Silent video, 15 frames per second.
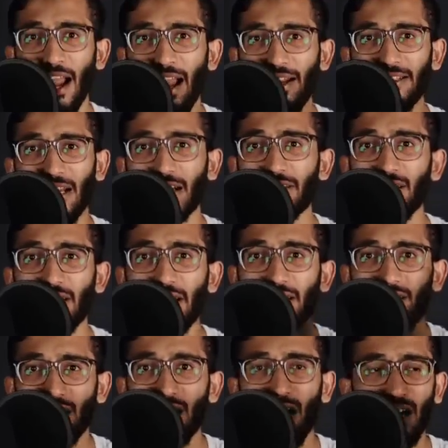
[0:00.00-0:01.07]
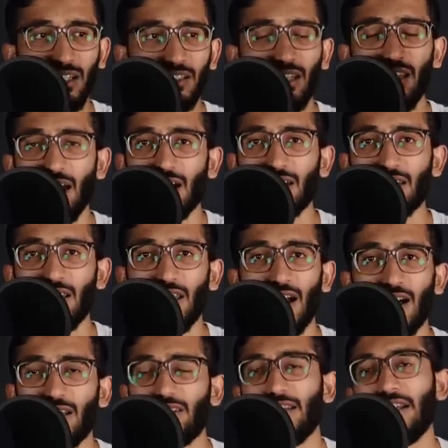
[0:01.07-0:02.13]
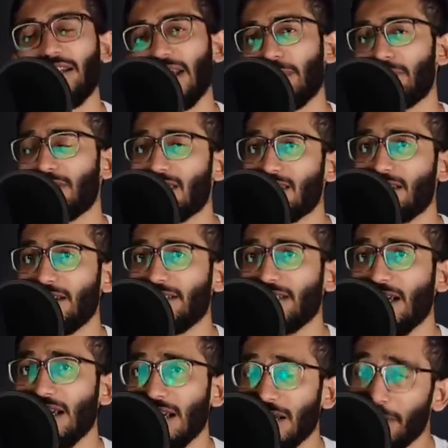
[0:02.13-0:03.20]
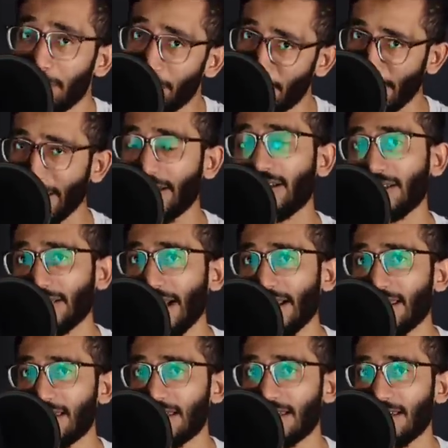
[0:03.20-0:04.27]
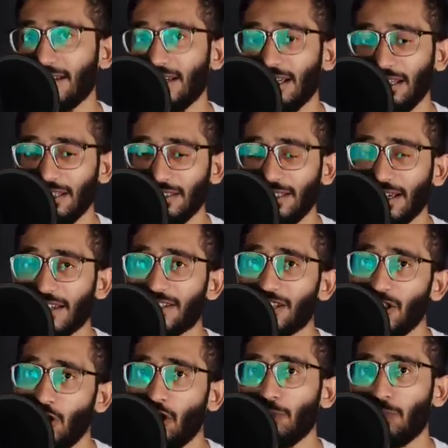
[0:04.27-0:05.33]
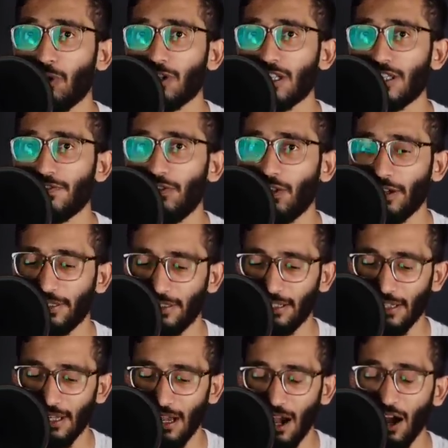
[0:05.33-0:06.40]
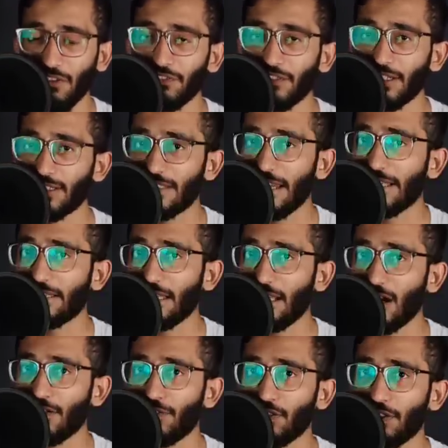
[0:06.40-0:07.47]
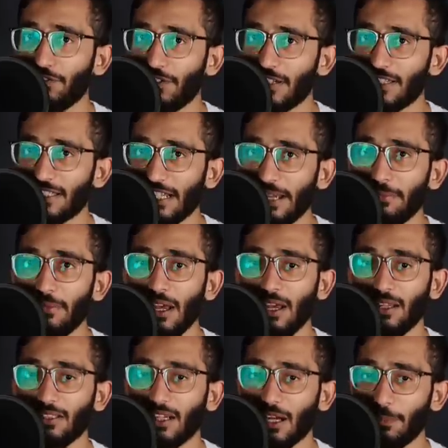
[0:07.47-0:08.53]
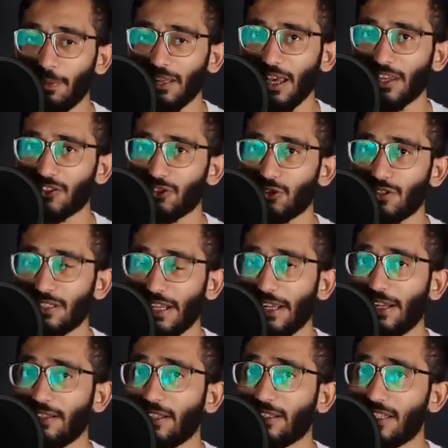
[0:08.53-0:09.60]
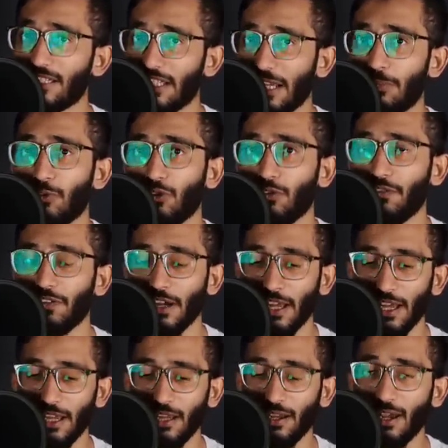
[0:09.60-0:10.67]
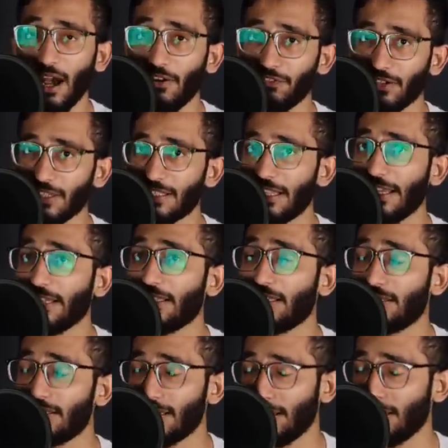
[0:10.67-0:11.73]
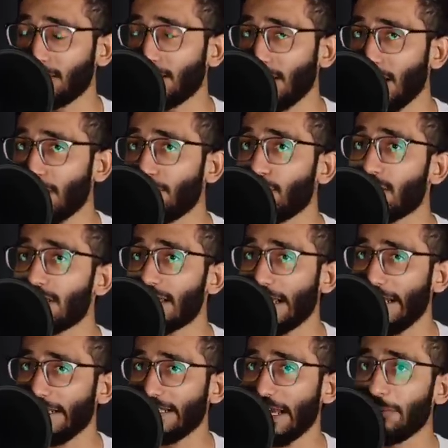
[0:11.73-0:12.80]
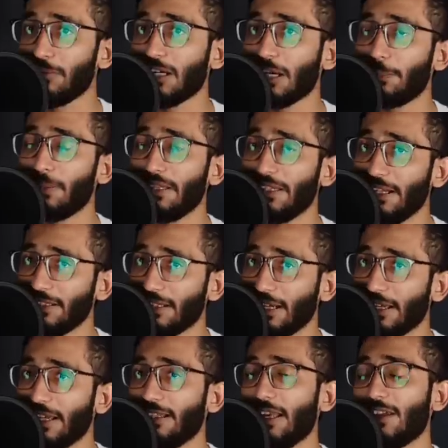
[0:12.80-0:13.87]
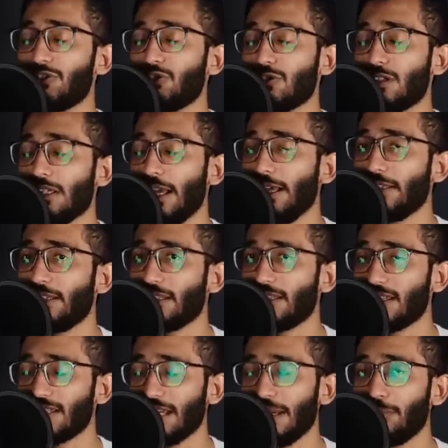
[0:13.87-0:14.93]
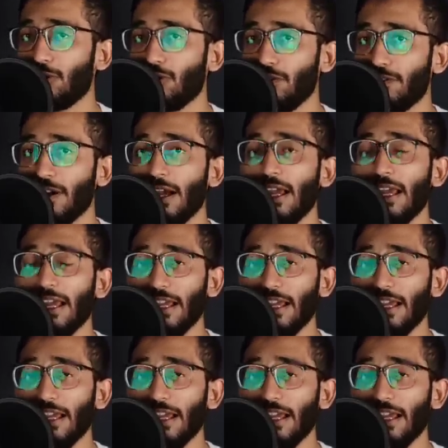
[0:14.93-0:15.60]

And uttering talak, talak, talak three times doesn't break ties. There is a long process for it. After saying talak for the first time, the couple has to stay under the same roof. After saying uh, talak for the second time, the couple yet again has to stay under the same roof